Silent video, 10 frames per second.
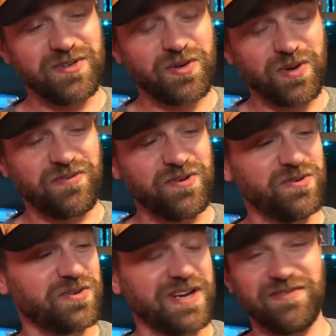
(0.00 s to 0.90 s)
quite a
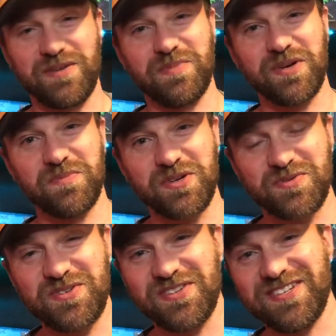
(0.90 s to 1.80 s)
few kind of like bigger books
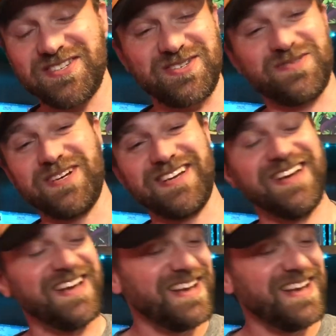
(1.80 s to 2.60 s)
recently, so I